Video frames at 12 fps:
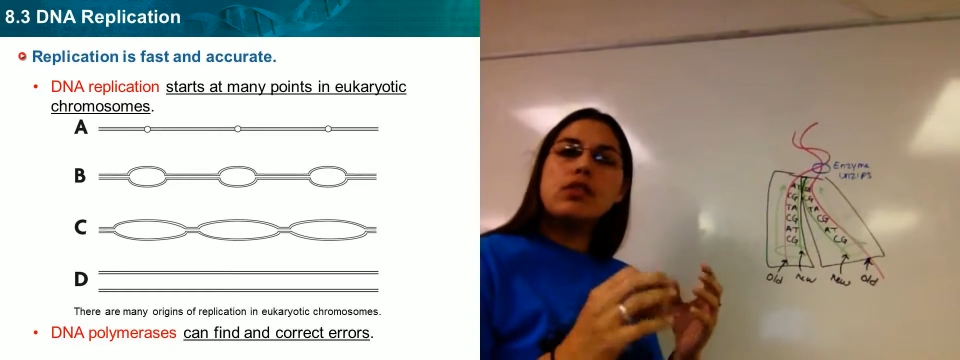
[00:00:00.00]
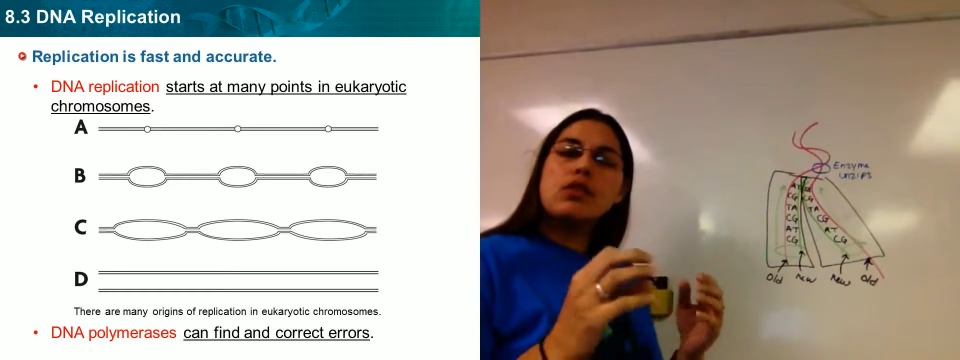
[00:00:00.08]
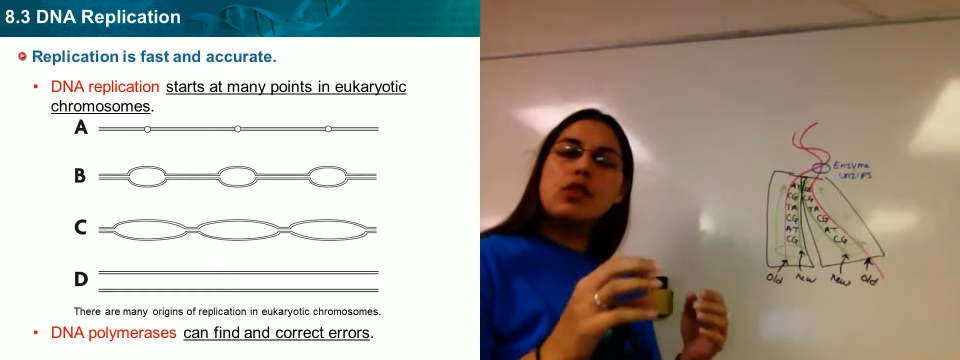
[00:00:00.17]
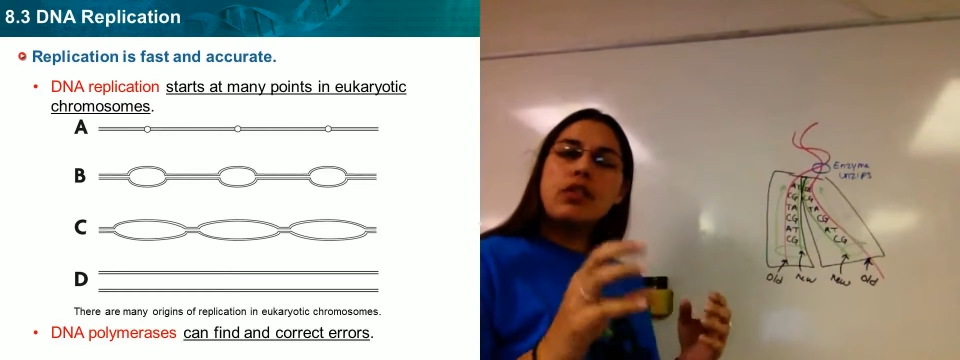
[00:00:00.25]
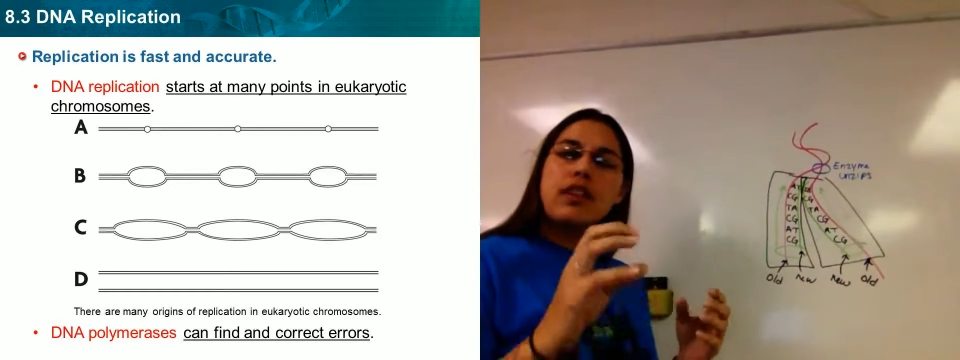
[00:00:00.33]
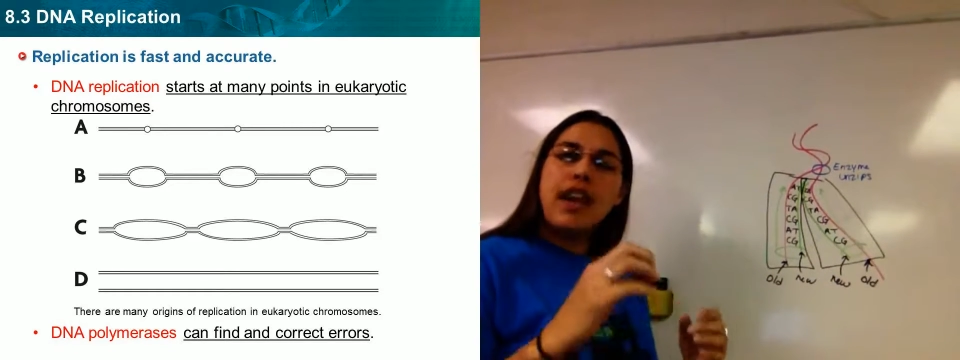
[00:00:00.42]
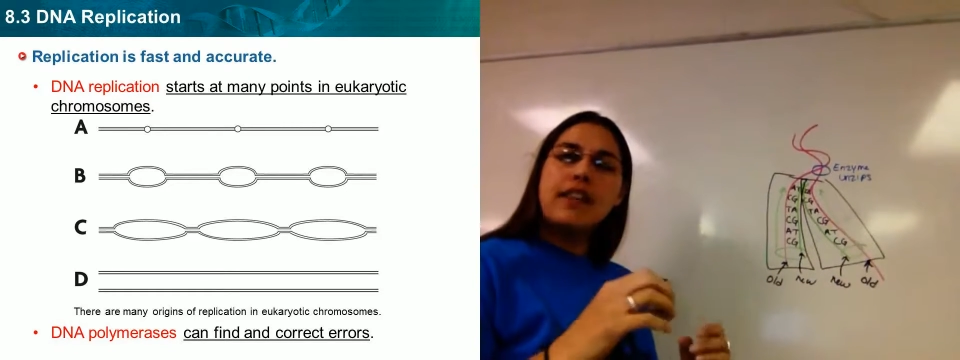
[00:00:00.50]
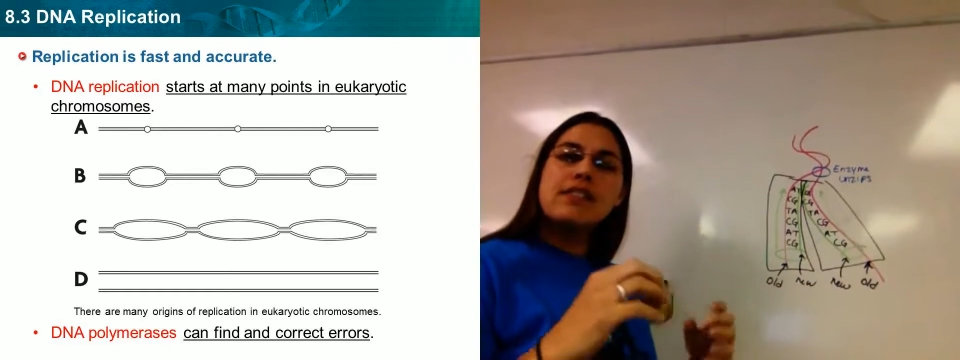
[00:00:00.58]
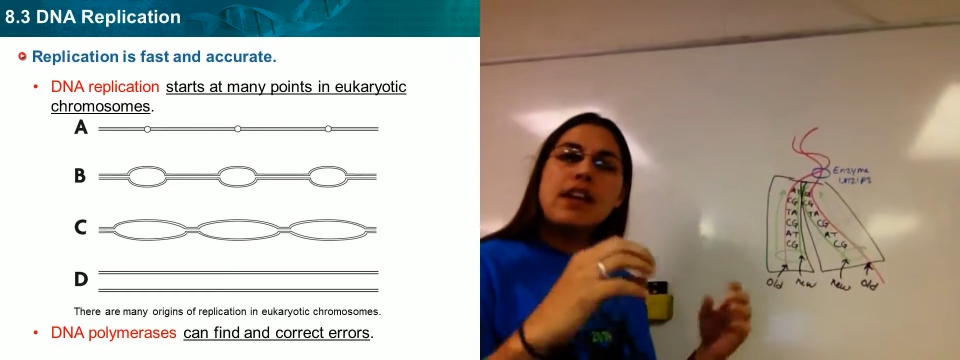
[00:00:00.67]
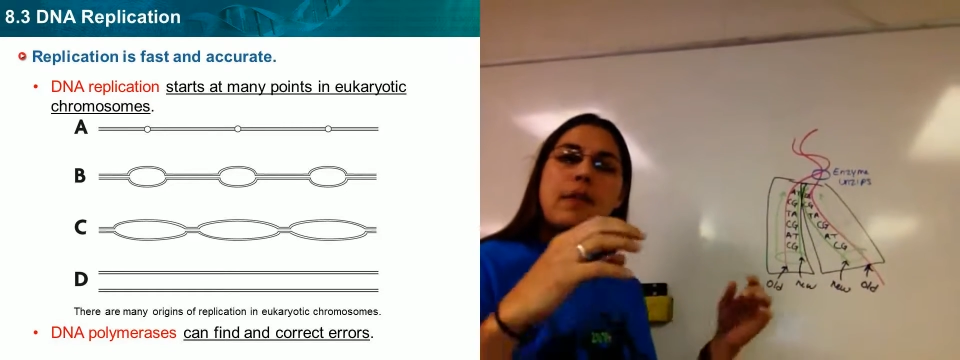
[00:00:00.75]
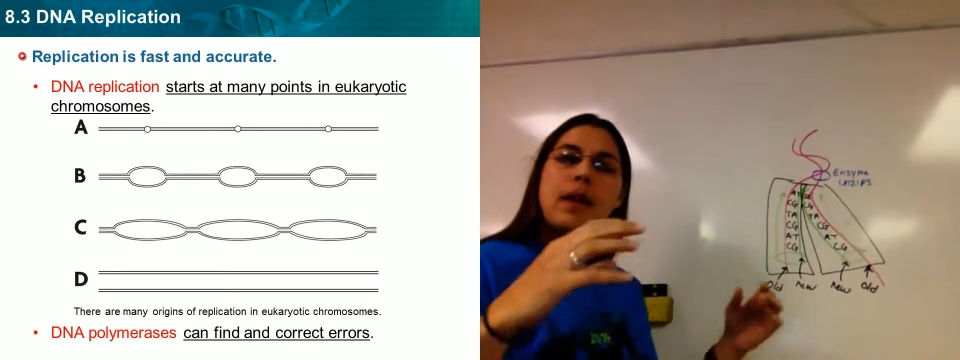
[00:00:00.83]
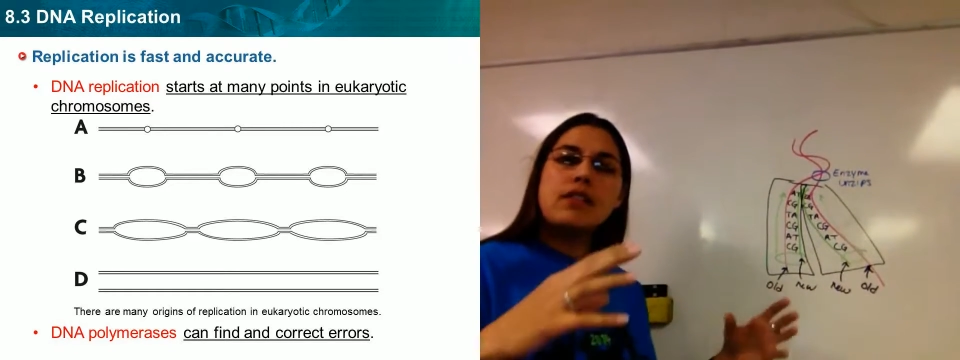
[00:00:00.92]
So the
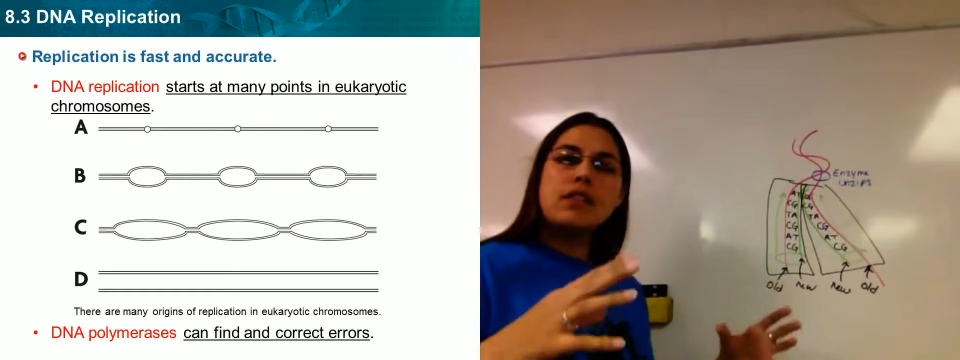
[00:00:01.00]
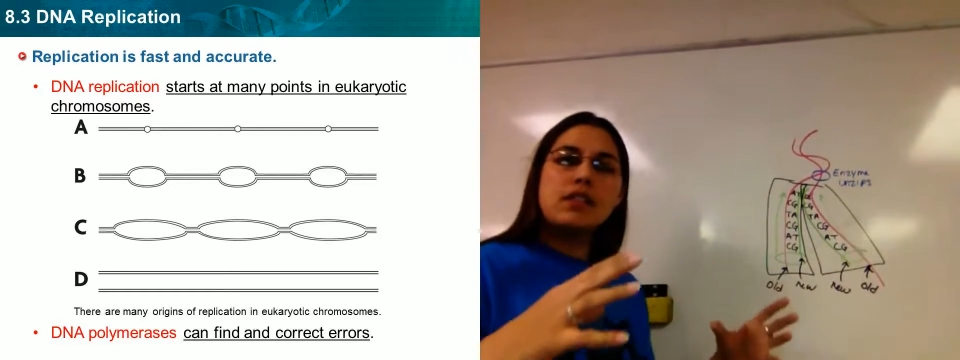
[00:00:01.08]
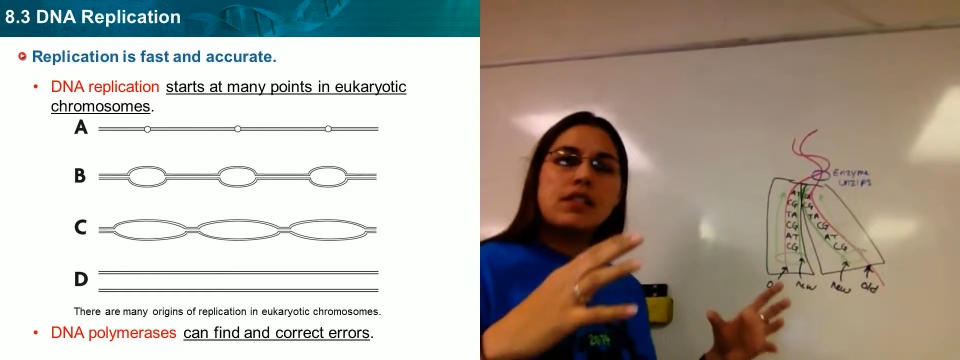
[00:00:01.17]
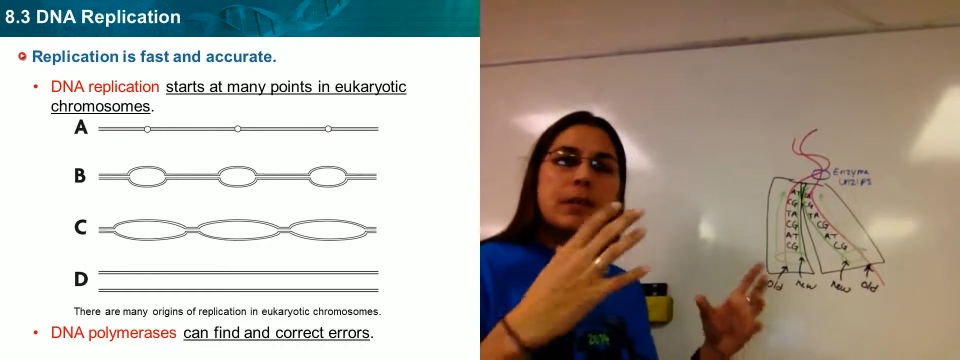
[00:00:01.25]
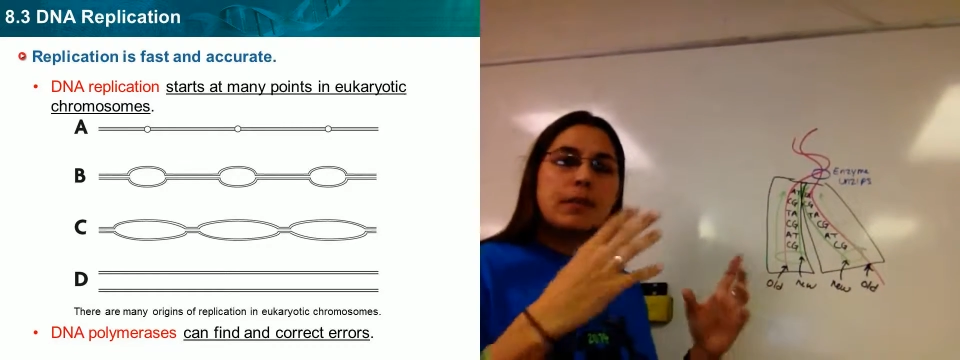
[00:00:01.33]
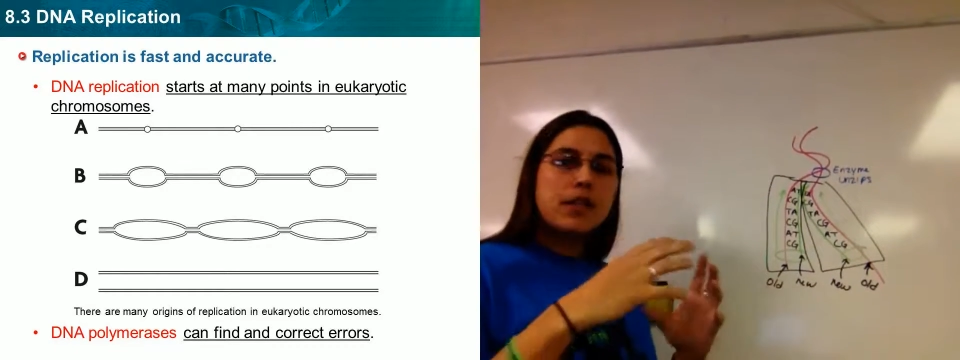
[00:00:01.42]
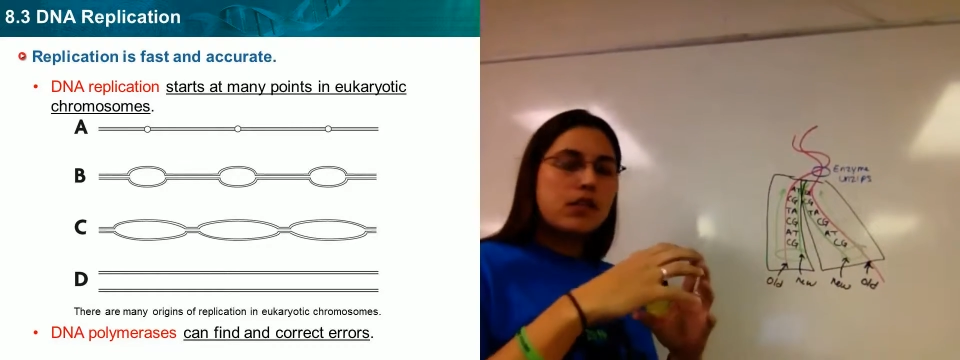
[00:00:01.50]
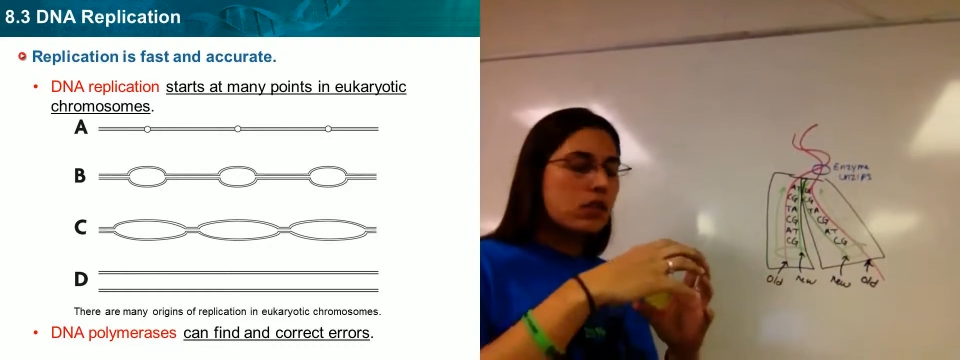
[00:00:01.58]
enzyme has unzipped it,